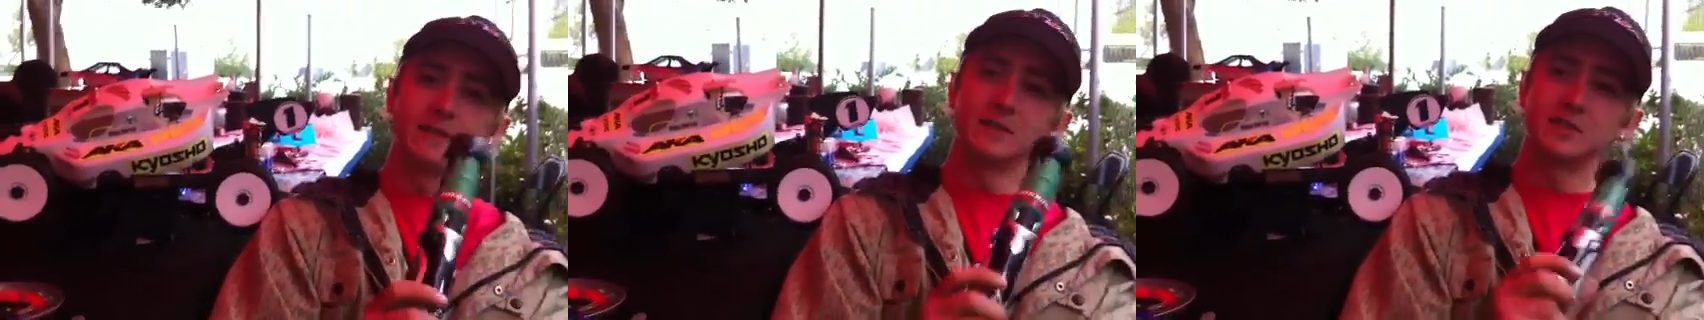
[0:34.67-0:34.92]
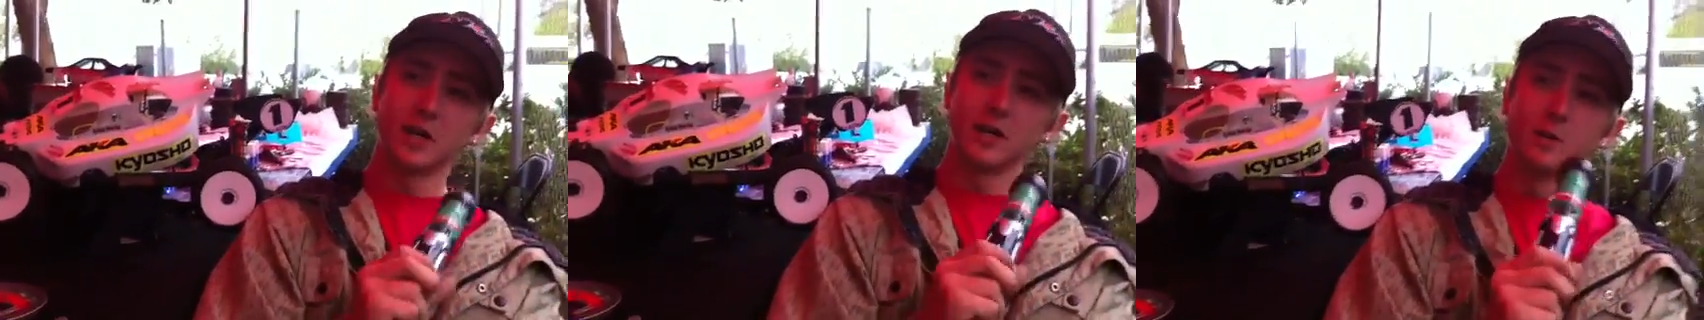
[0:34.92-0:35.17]

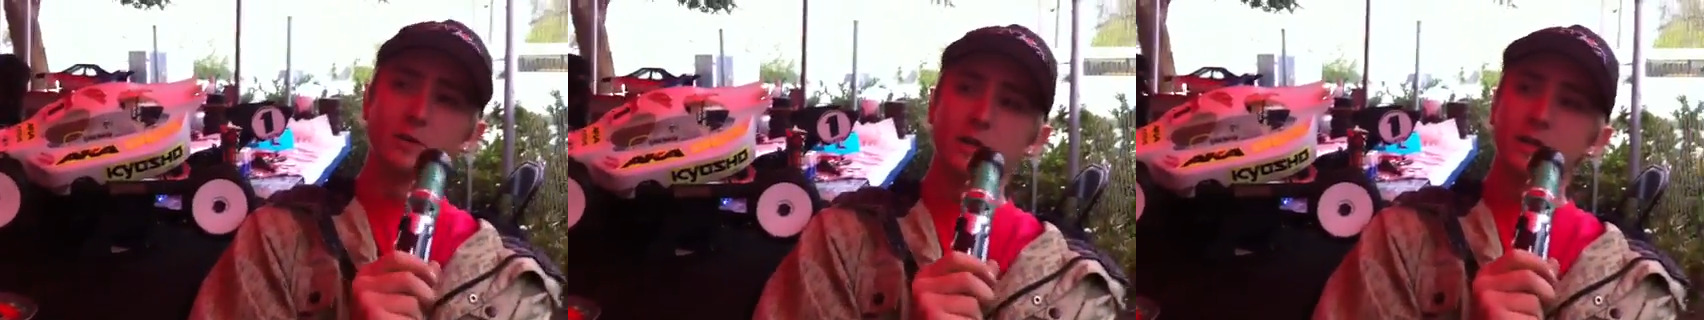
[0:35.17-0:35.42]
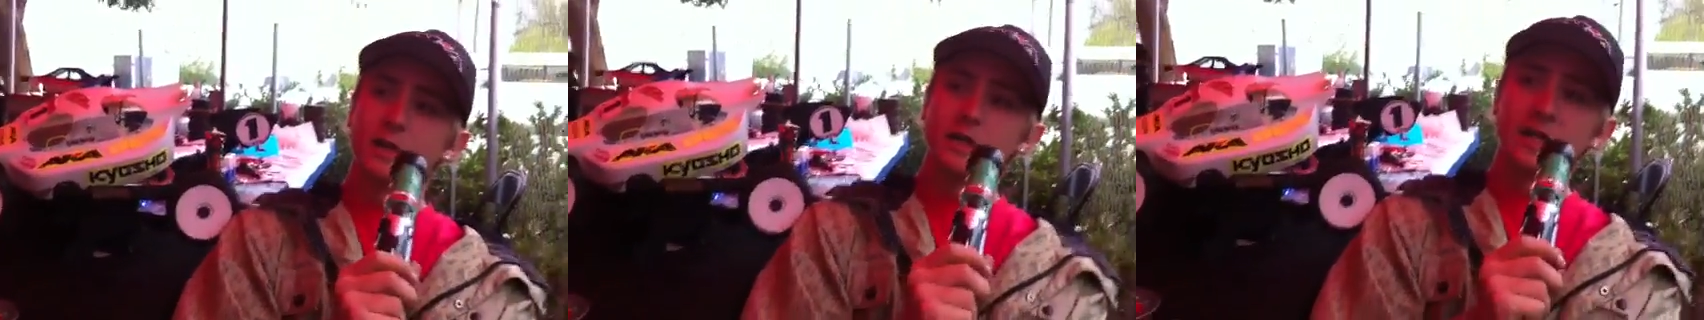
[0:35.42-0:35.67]
So
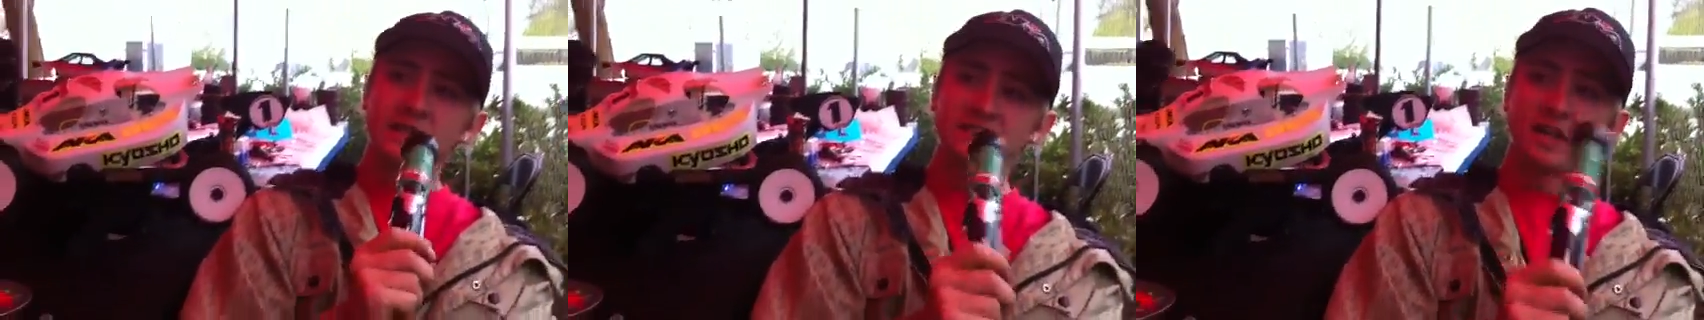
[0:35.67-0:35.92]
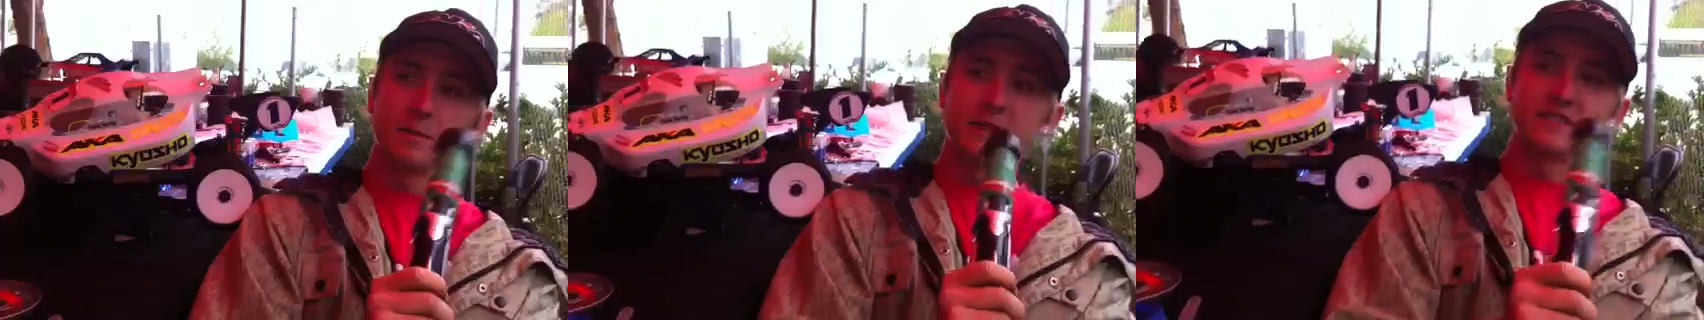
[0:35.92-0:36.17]
it's
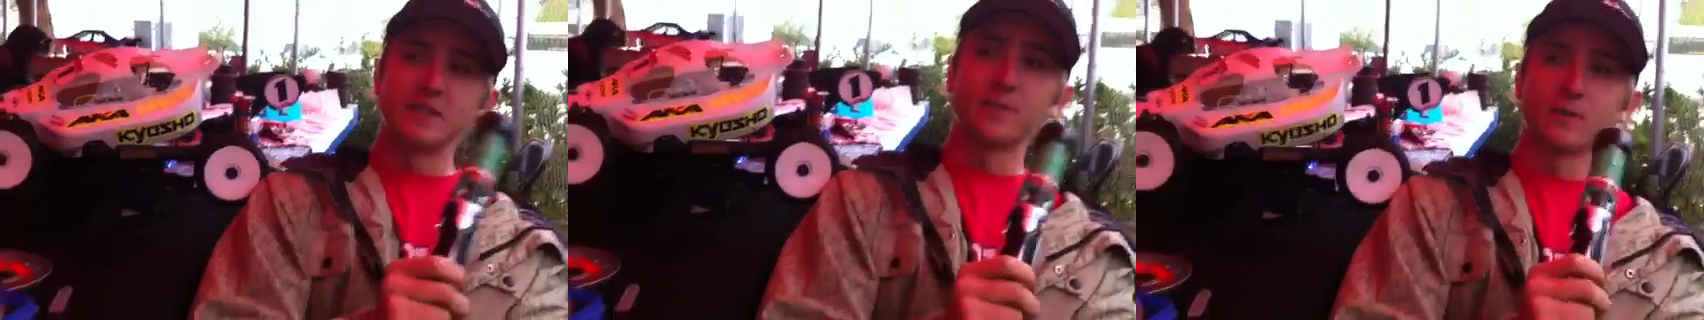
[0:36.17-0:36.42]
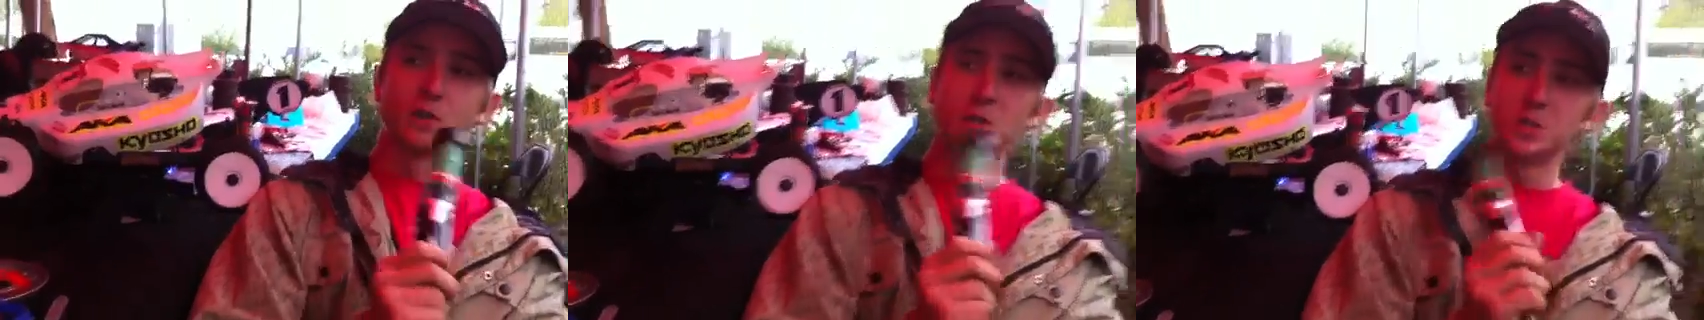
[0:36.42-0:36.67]
going to be difficult.